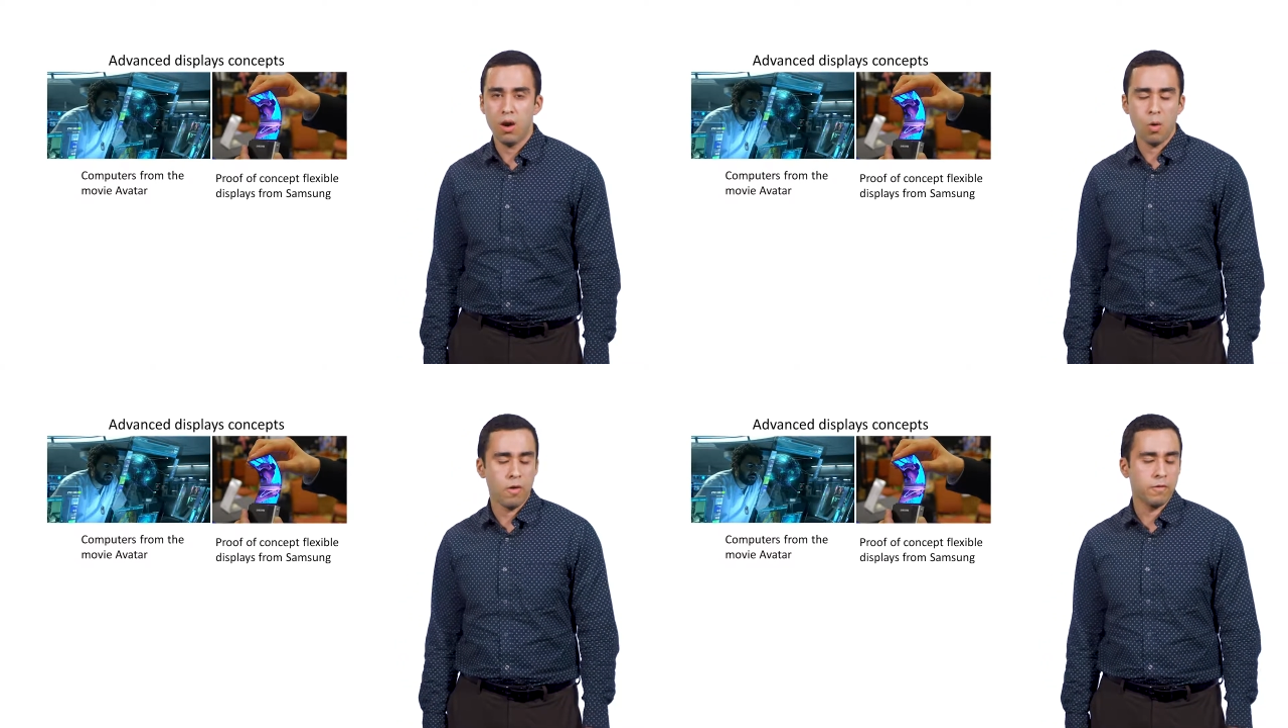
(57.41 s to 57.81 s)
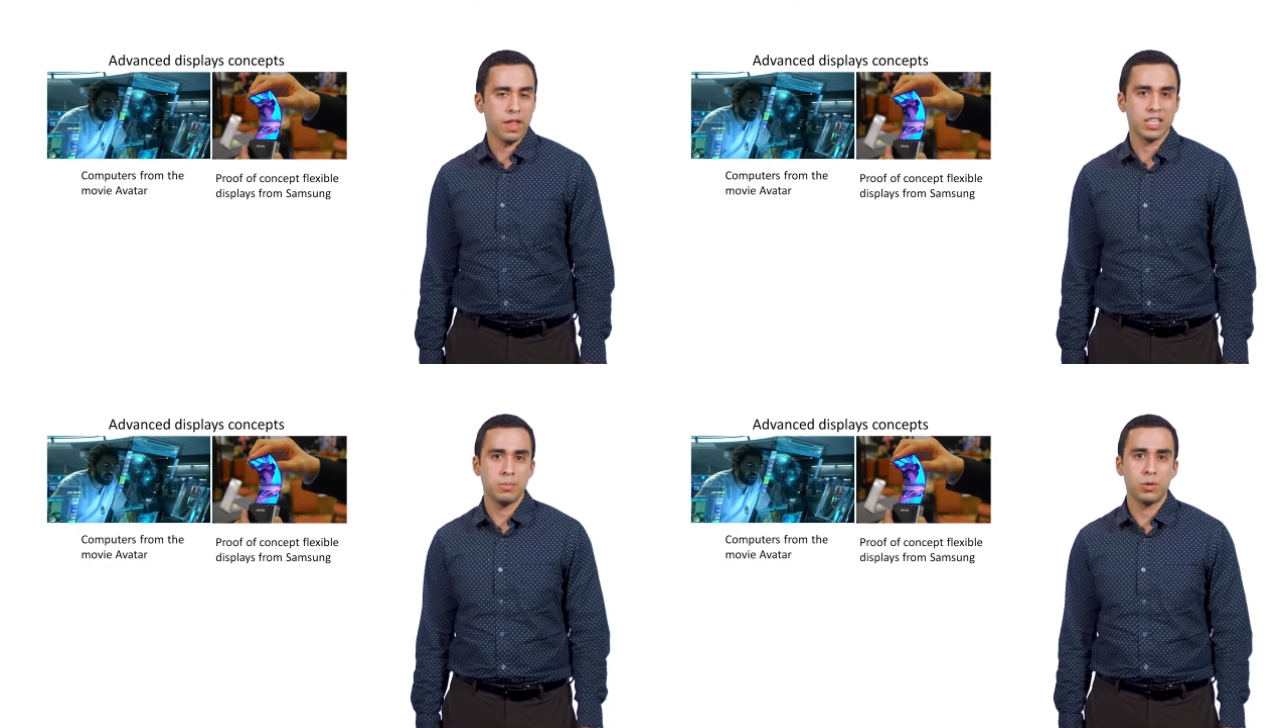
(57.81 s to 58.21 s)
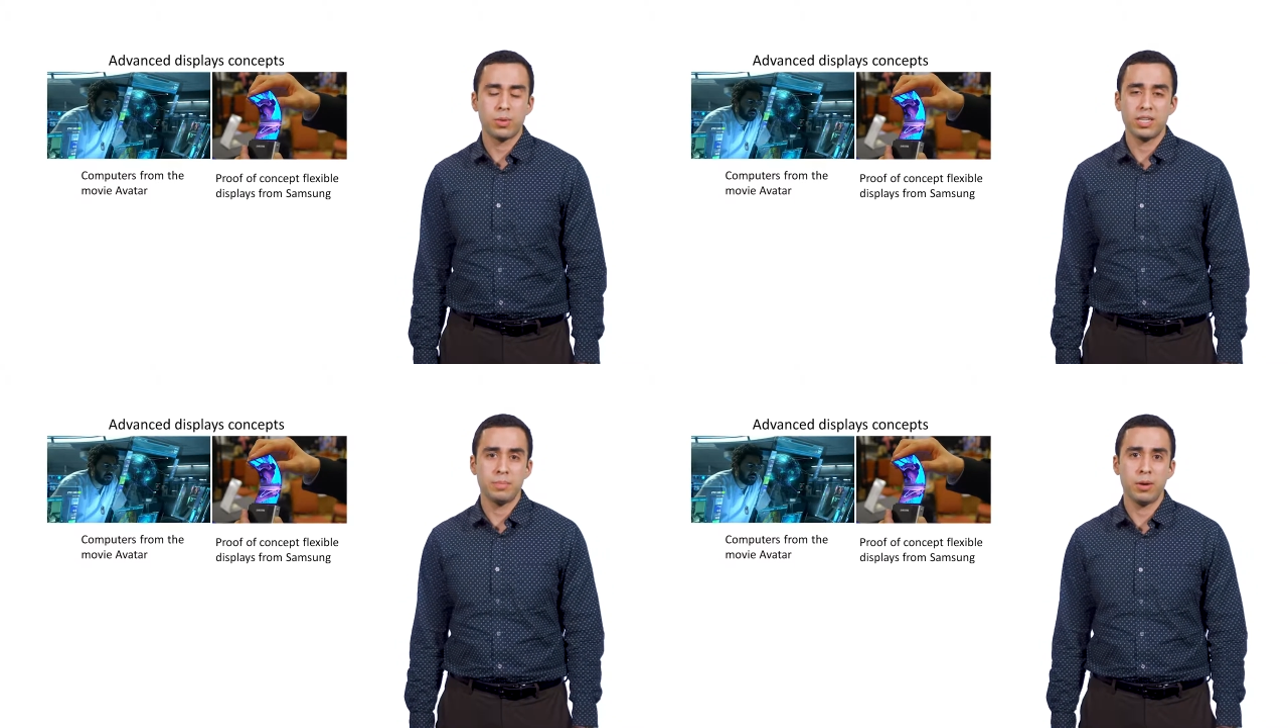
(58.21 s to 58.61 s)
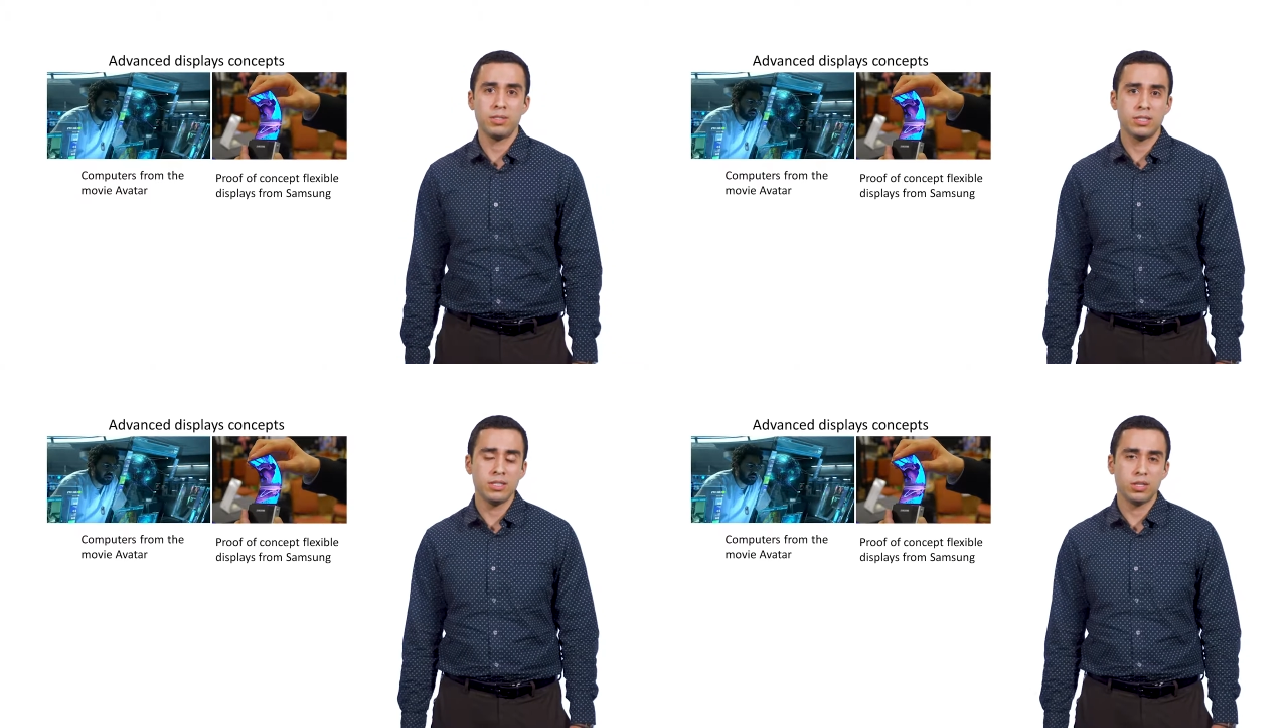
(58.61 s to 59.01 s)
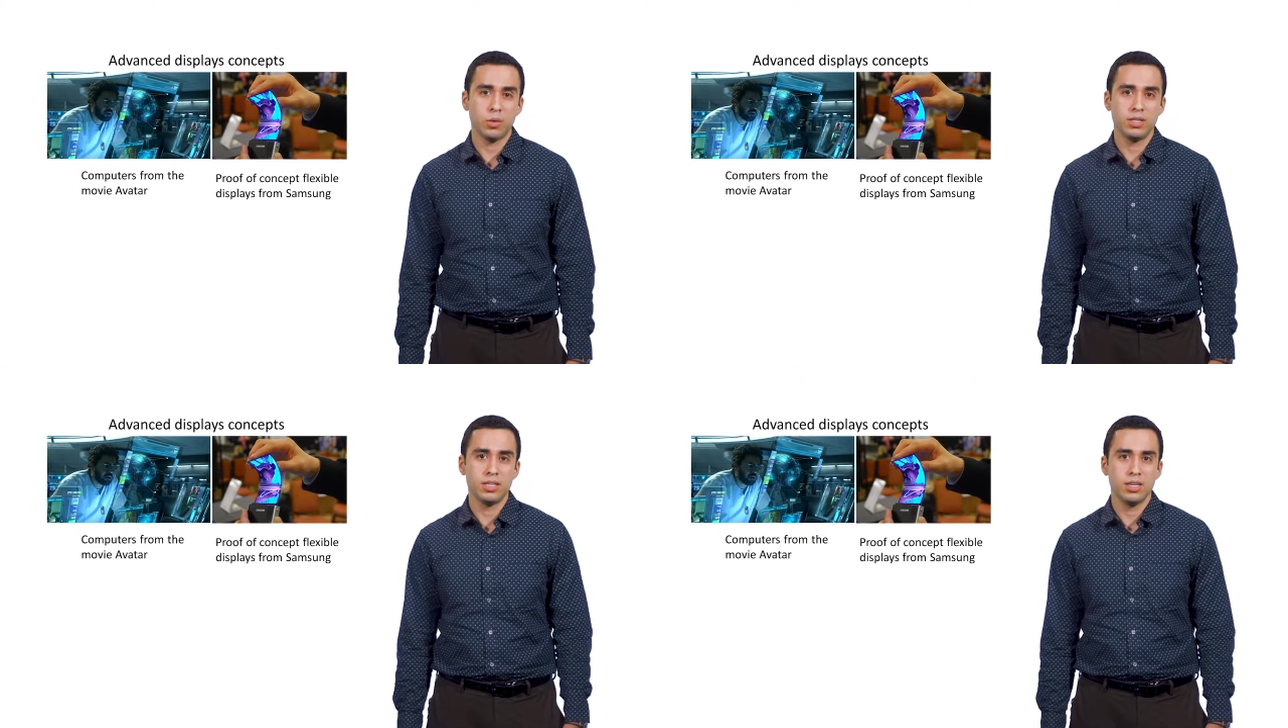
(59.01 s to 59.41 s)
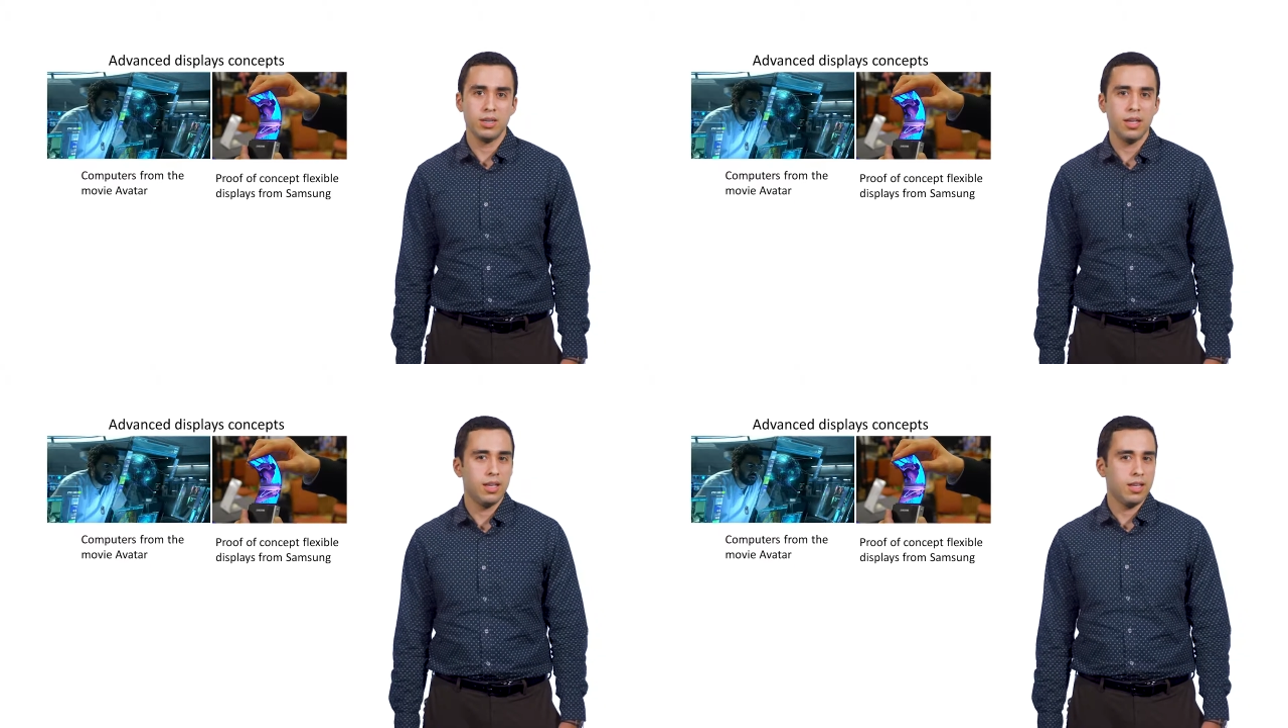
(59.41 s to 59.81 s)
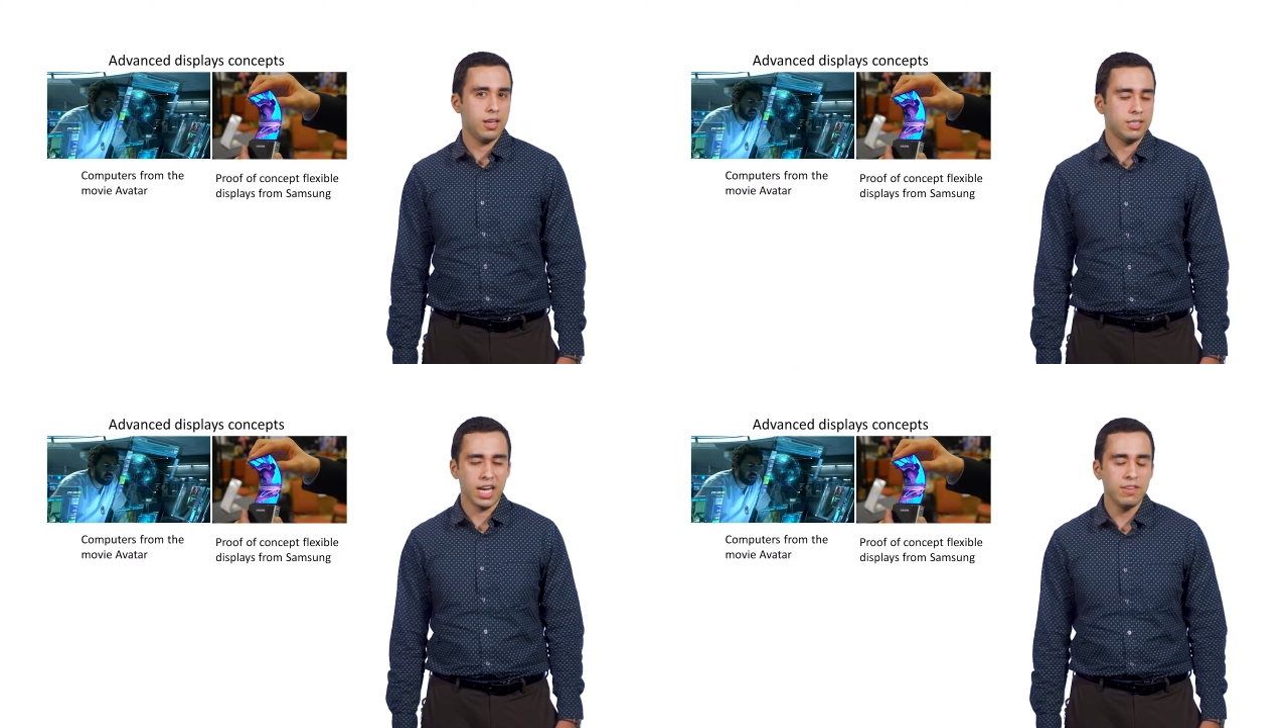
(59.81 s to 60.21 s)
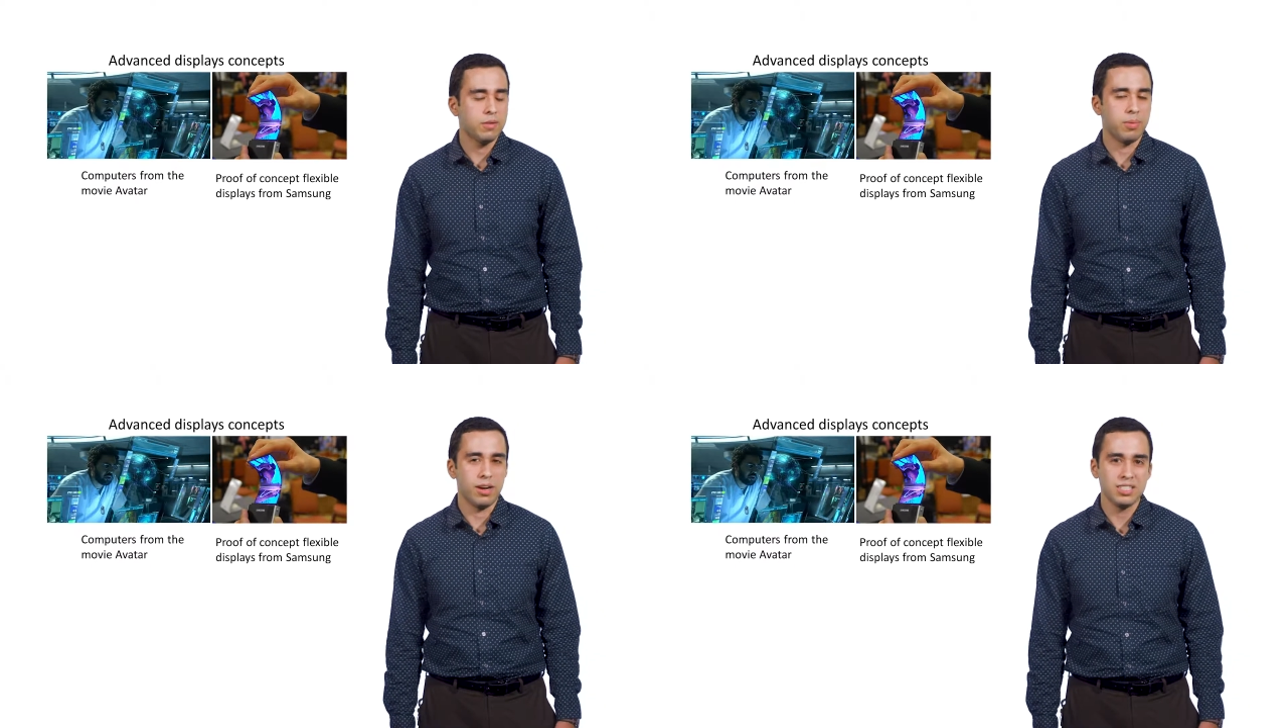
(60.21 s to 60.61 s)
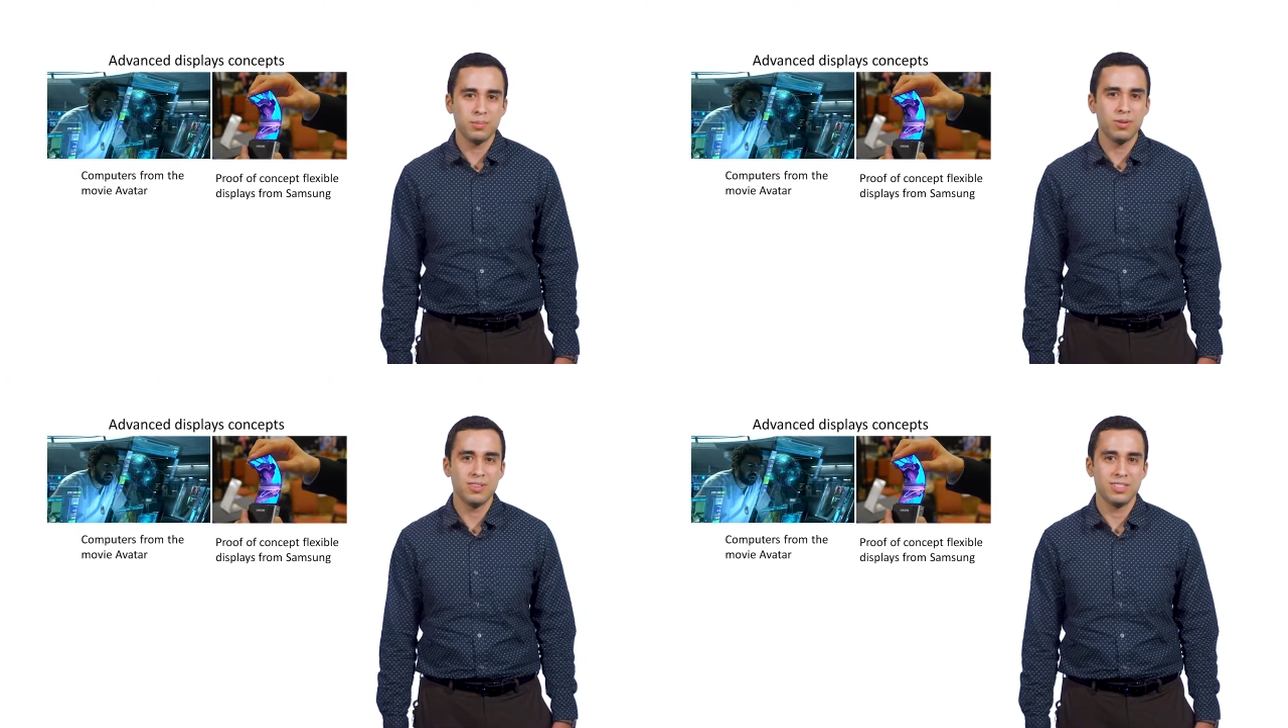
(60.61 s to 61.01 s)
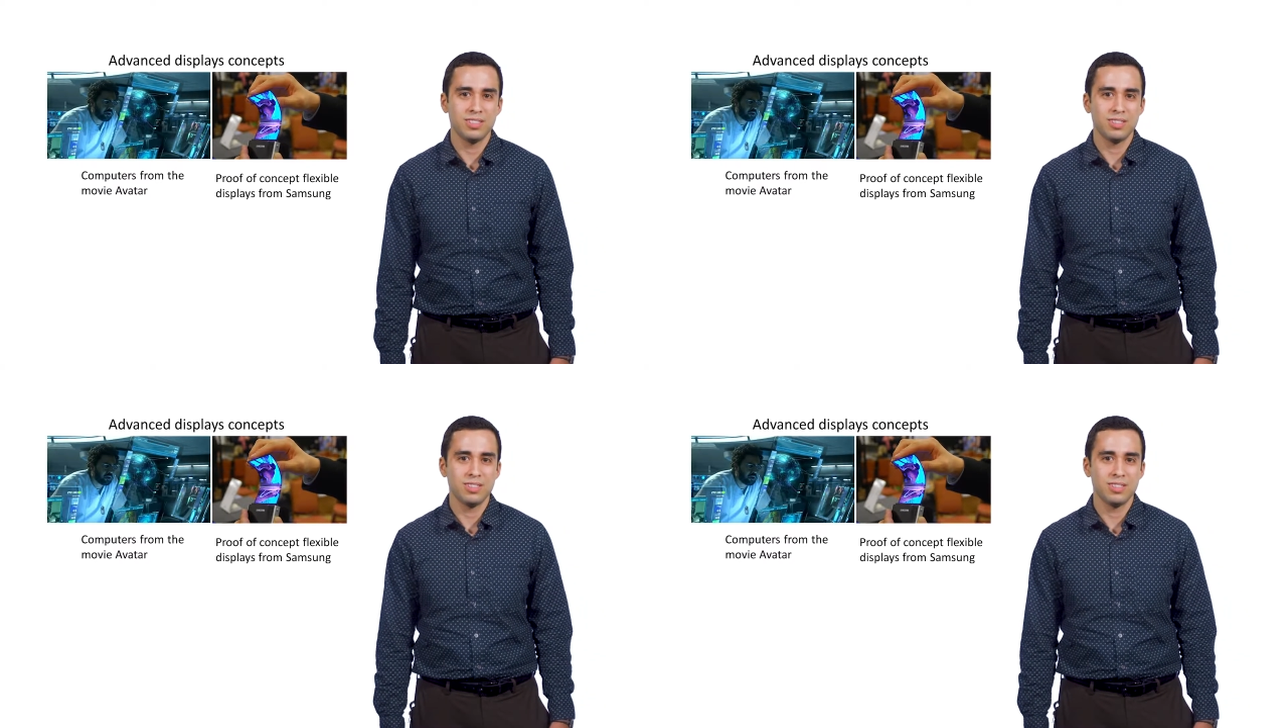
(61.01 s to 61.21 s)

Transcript: or flexible transparent touchscreens? Is that even possible?